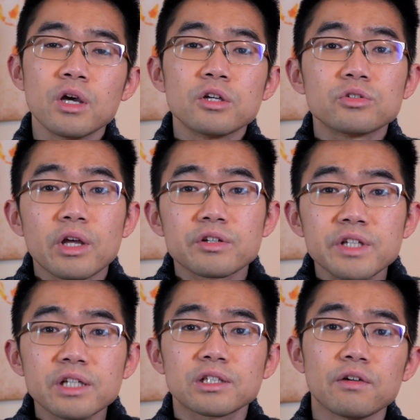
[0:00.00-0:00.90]
So there are
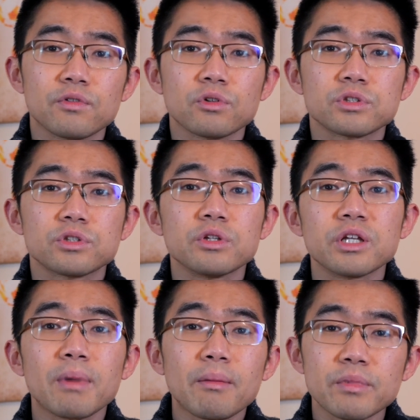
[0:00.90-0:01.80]
six levels to the
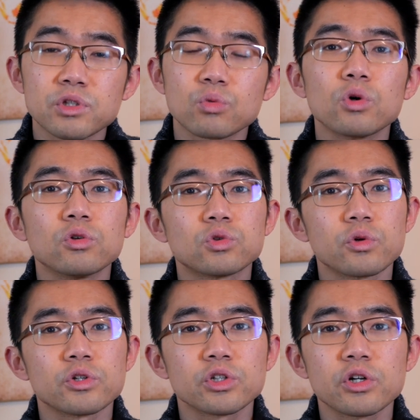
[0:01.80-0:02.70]
Badminton World
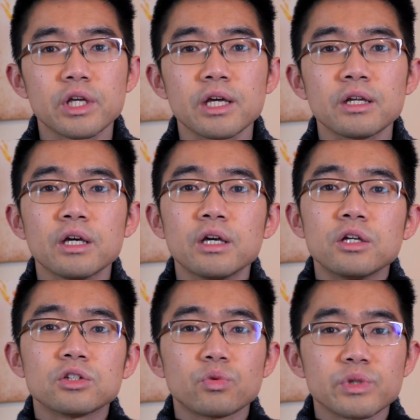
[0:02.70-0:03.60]
Tour circuit. So